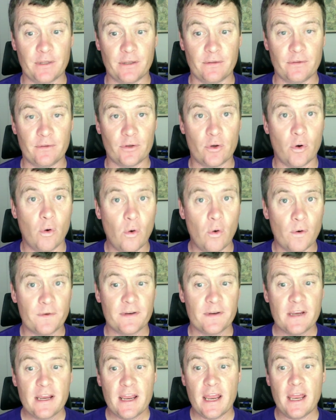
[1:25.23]
court,
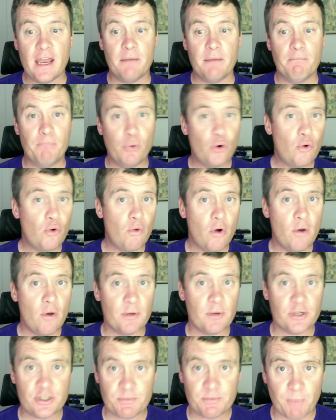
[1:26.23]
and Bookworm
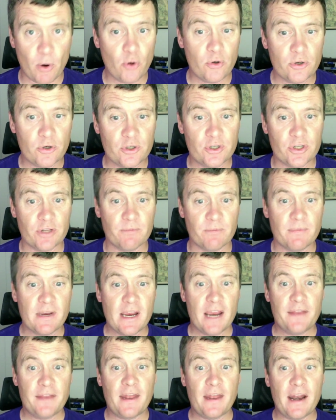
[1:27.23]
has spoken to them,
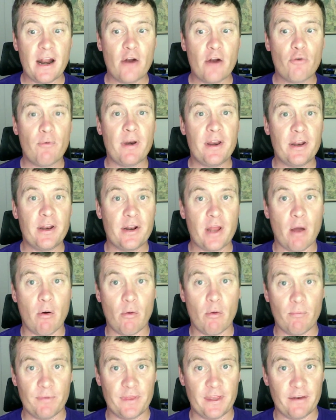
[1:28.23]
and they're now ready to go
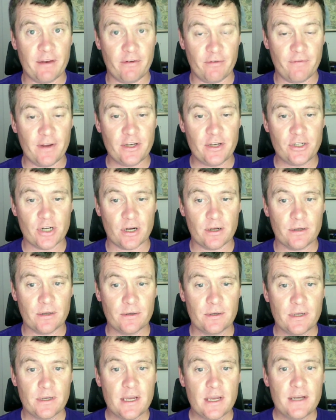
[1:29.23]
on with their adventure.
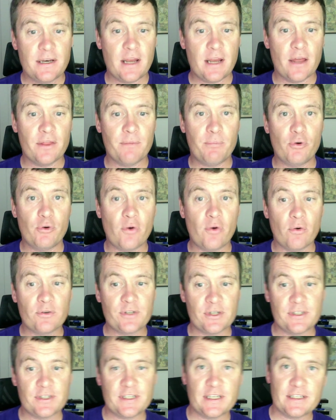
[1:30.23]
Now, the book
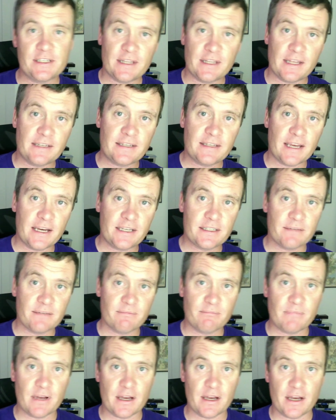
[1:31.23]
also says it then takes
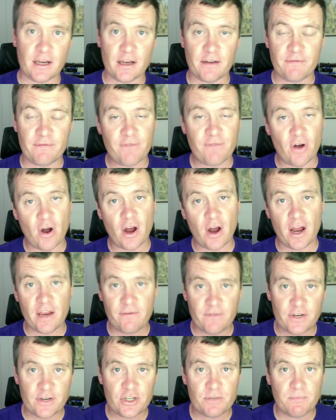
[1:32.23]
them
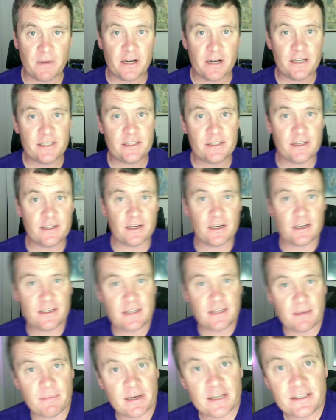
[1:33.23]
5-ish minutes,
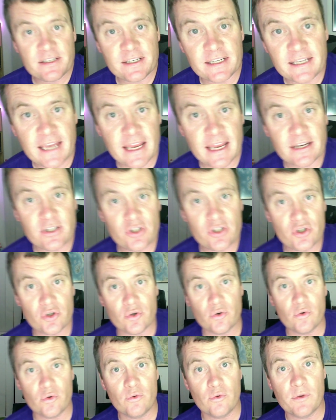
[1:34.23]
10 minutes to get
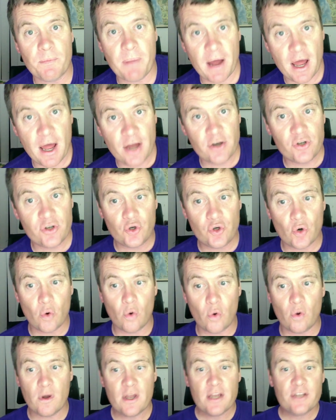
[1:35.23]
to the barn
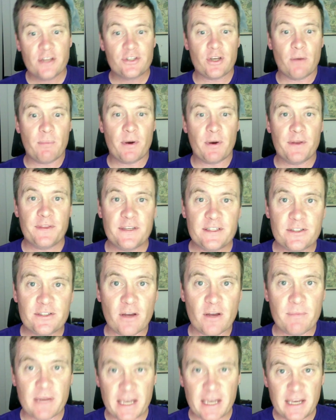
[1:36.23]
door. So by this
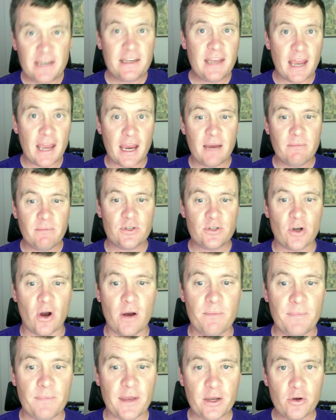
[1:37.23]
time, in game
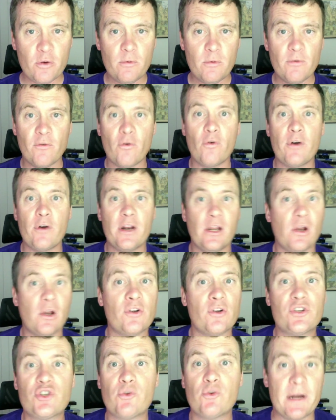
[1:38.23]
time, they could have already
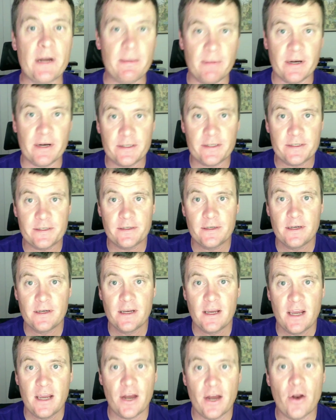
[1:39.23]
lost 20 minutes
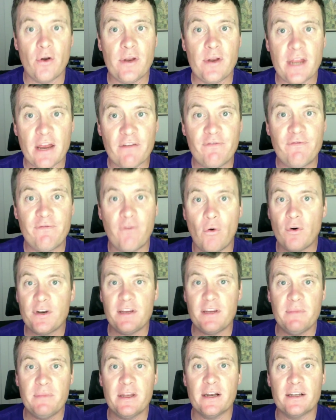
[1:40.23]
and only have 40
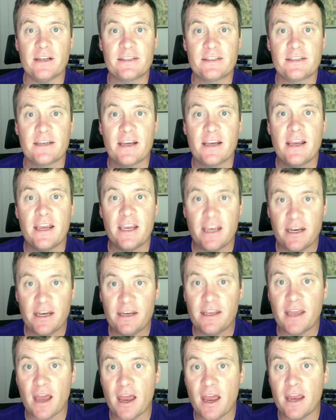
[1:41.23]
minutes in
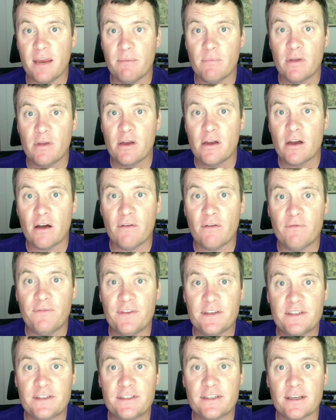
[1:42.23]
game of
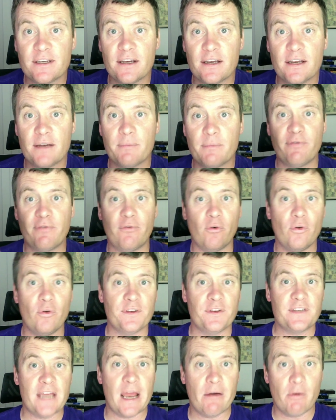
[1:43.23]
this before the
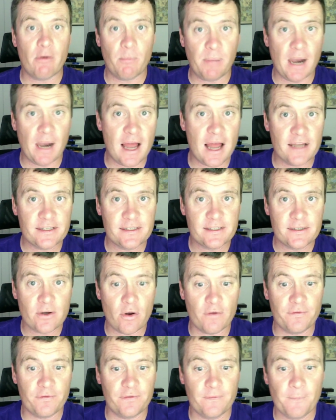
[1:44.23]
tower blasts
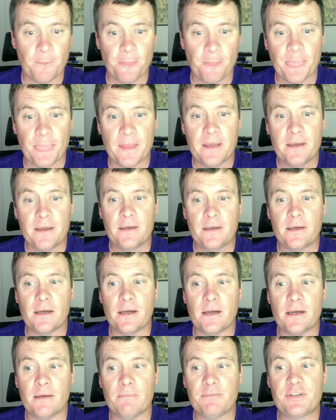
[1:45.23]
off.
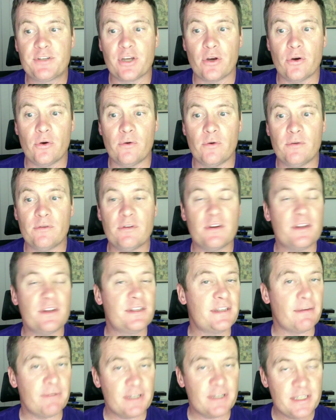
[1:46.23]
So
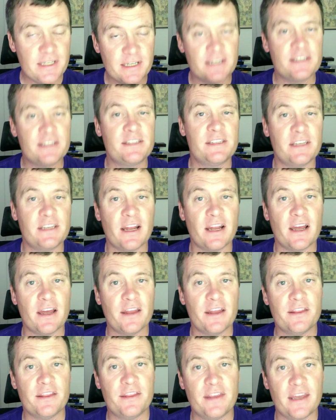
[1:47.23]
something to consider
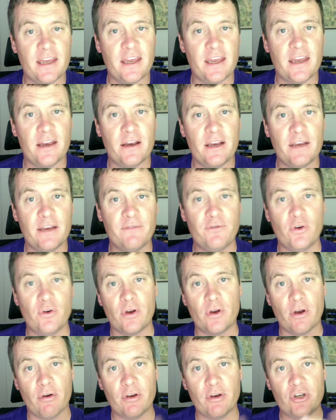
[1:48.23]
there if you're
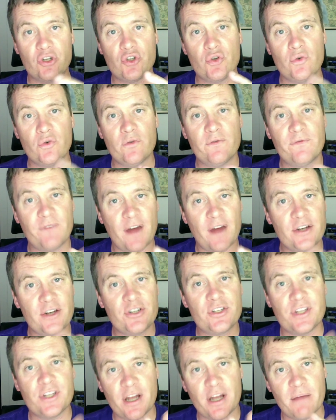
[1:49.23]
going to fudge
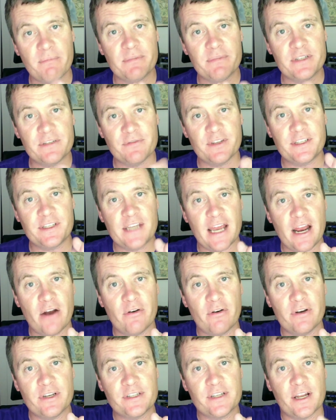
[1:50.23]
the numbers of the tower
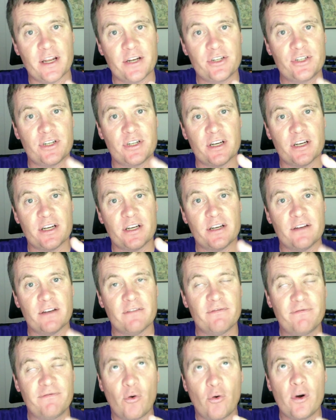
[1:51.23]
and such.
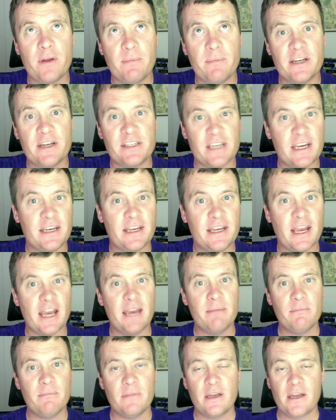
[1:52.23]
40 minutes in
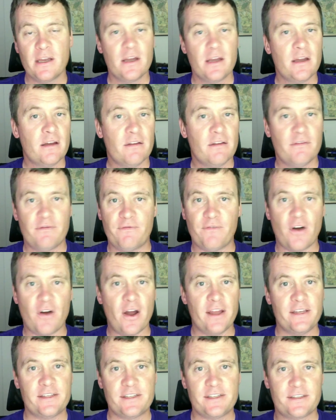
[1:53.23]
game,
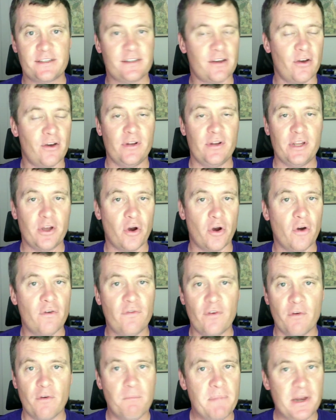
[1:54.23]
fights only go
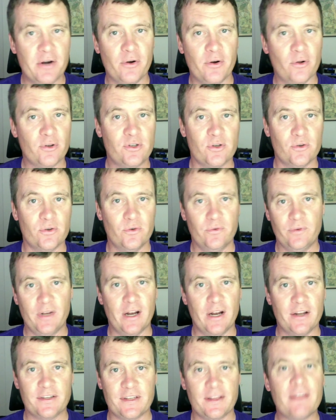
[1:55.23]
for a minute or two,
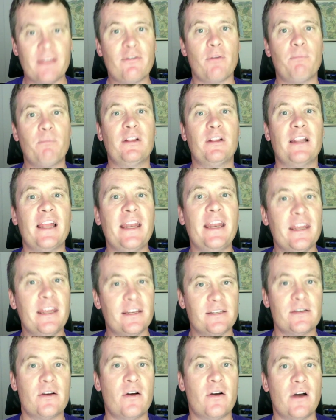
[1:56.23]
so they've got plenty of
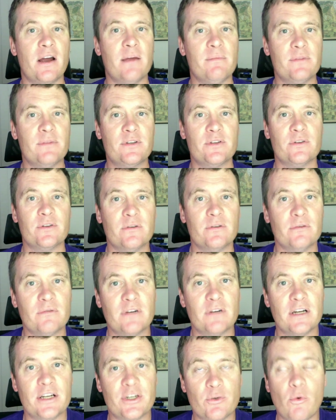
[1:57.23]
time to
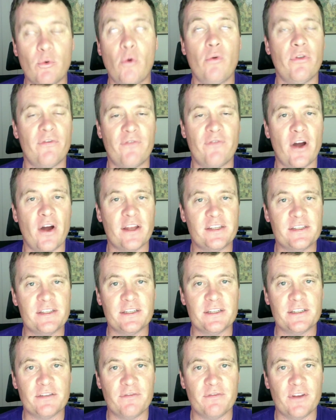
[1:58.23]
do all the fights in
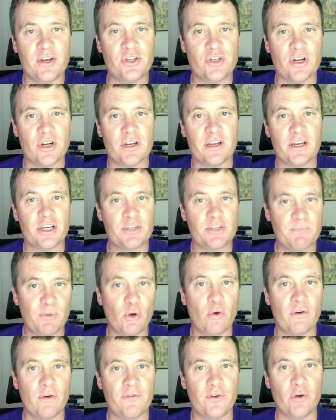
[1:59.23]
this adventure,
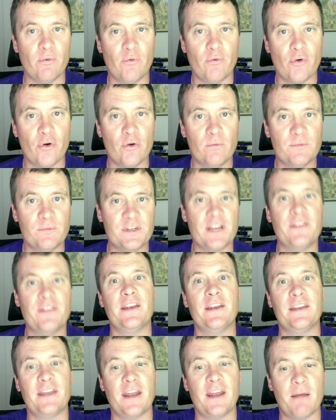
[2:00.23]
explore a few rooms, and then get up